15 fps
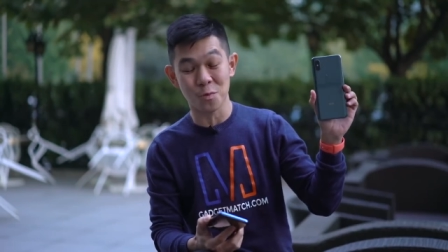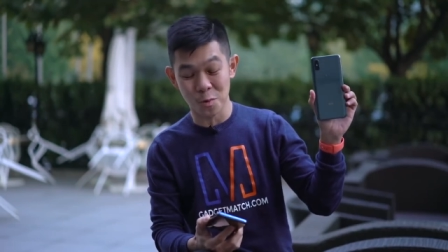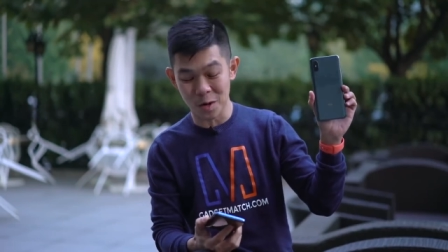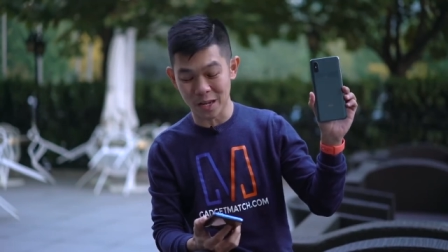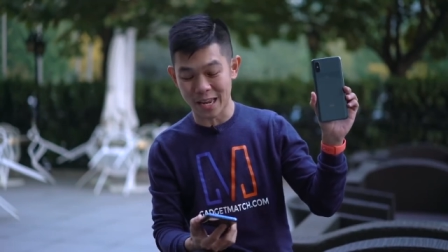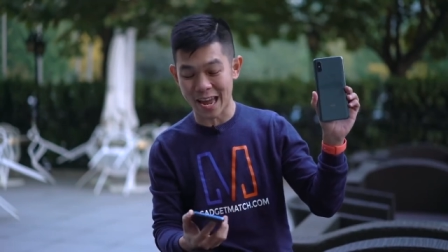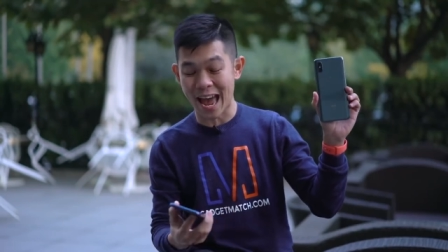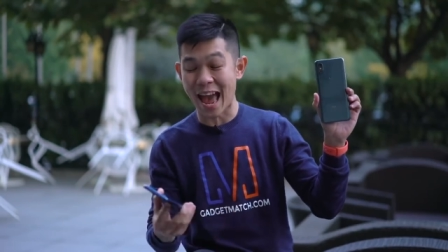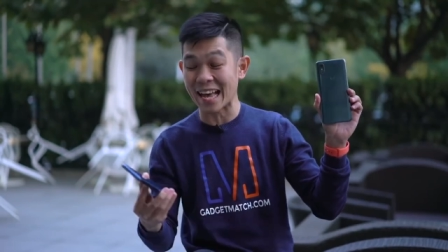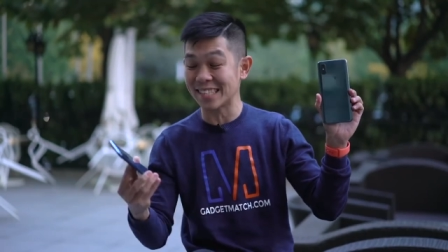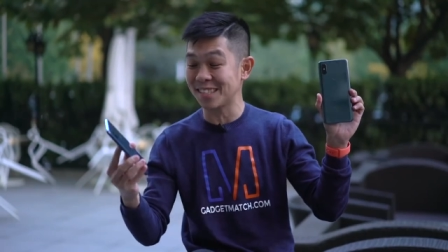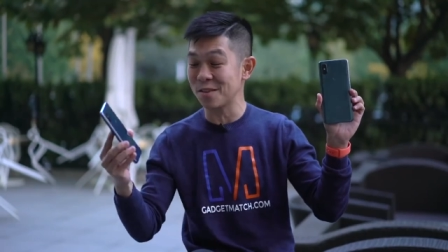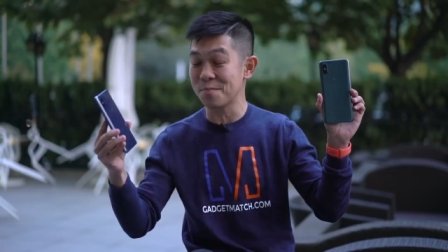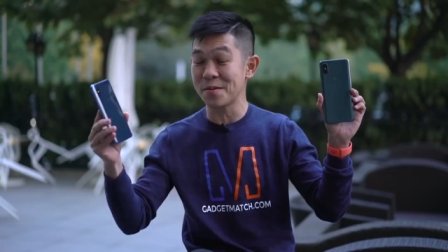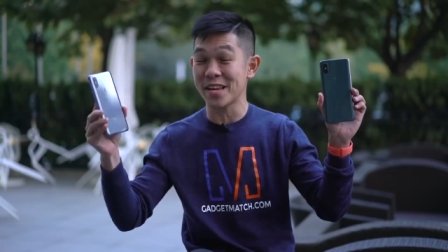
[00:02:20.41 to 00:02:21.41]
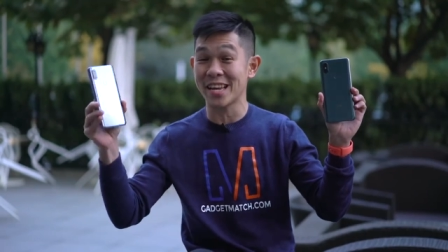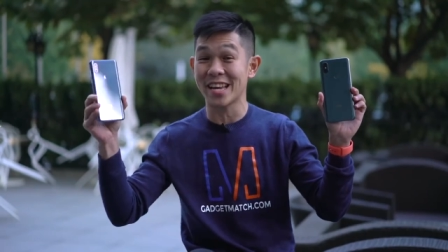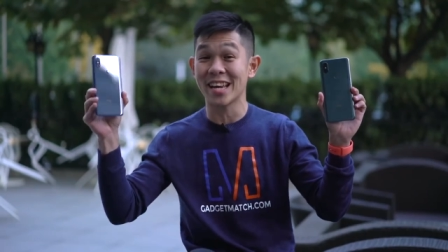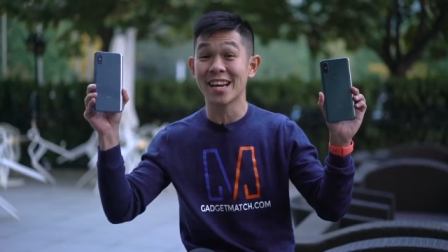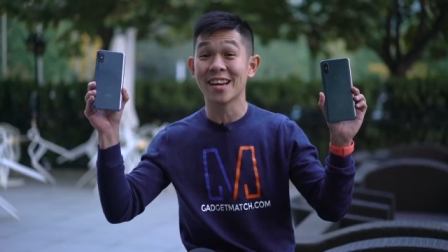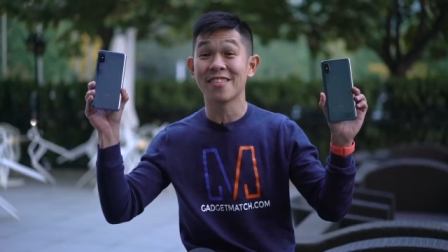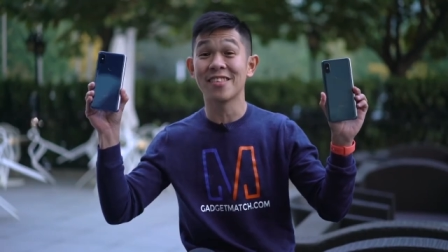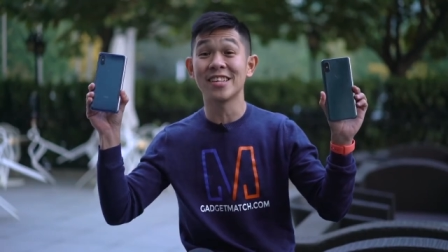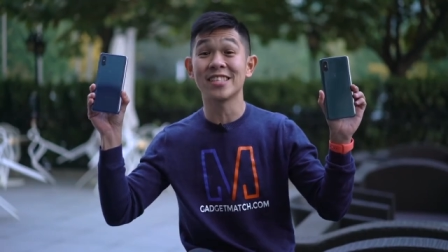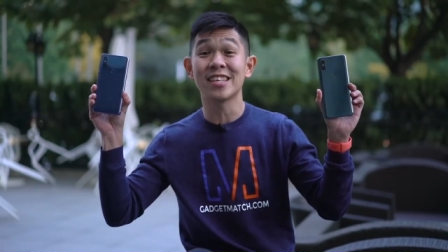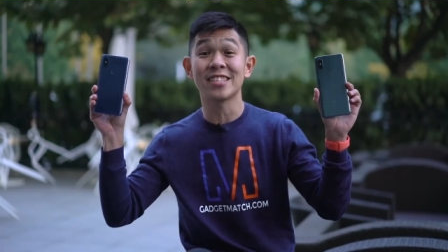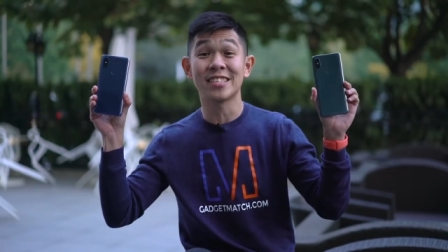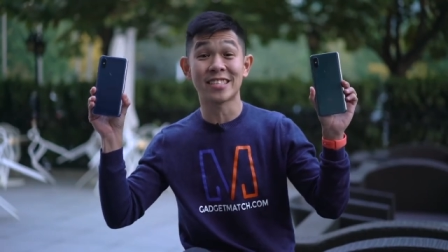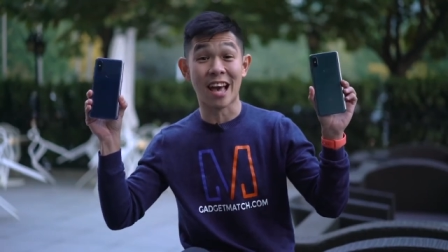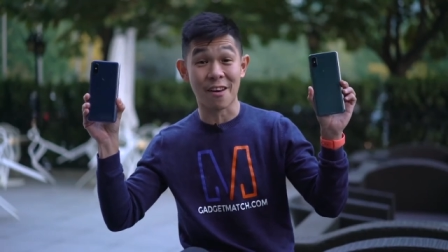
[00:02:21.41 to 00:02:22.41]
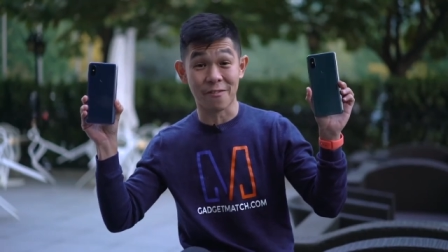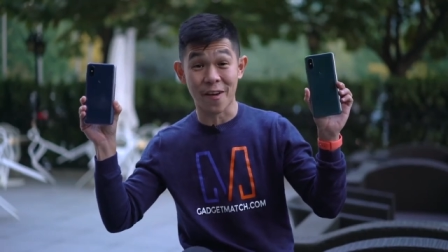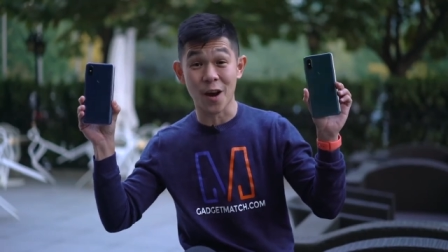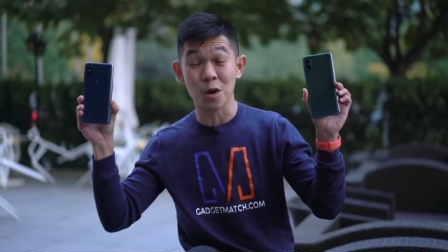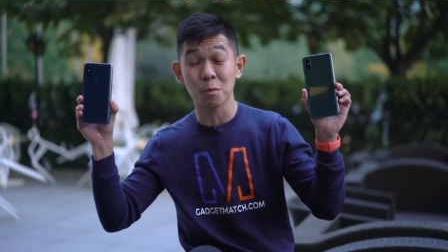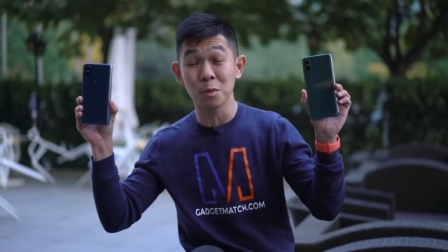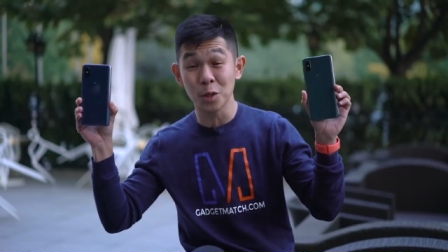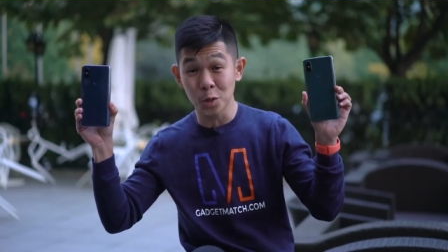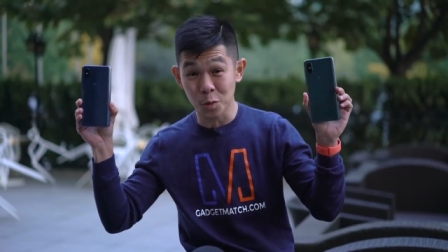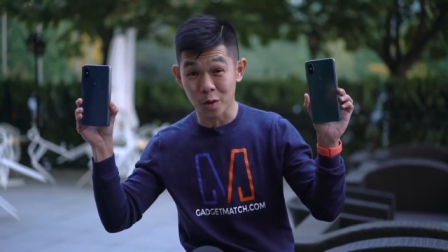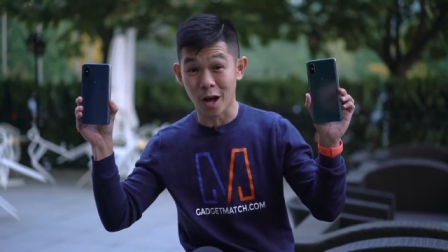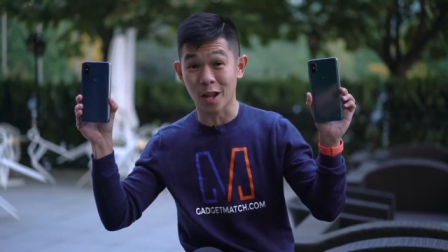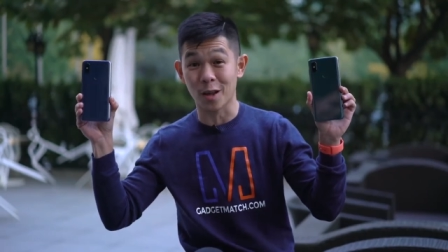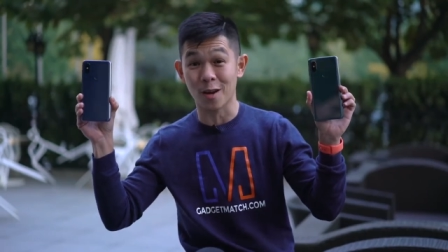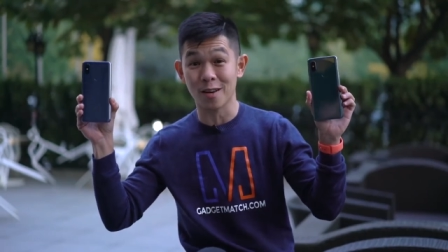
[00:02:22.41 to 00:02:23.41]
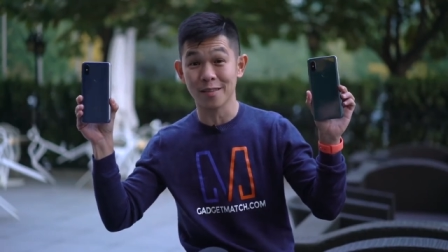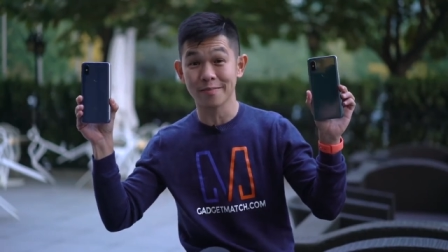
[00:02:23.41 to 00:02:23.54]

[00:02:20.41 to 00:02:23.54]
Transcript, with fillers: really has to be this sapphire blue color.